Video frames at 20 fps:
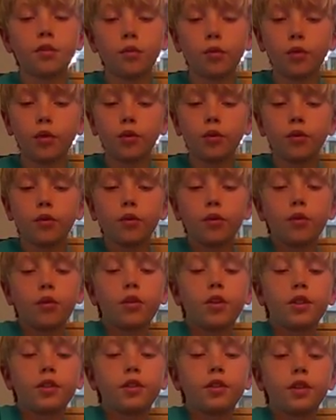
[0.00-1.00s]
where you throw it
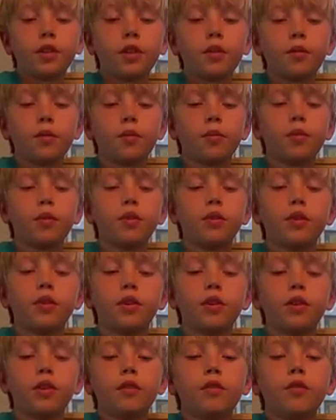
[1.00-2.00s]
like that, but you're
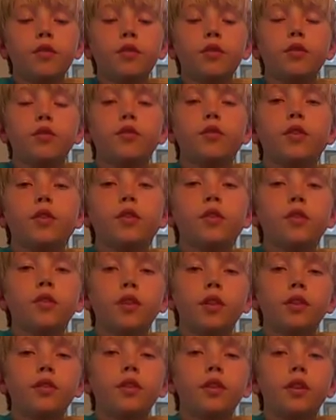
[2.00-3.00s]
gonna have your 2 fingers
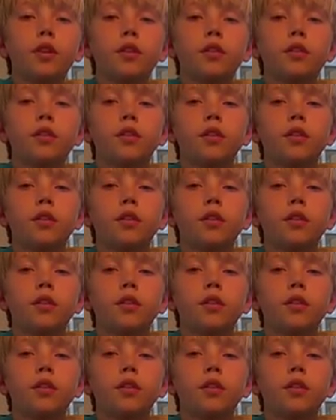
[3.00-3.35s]
like that.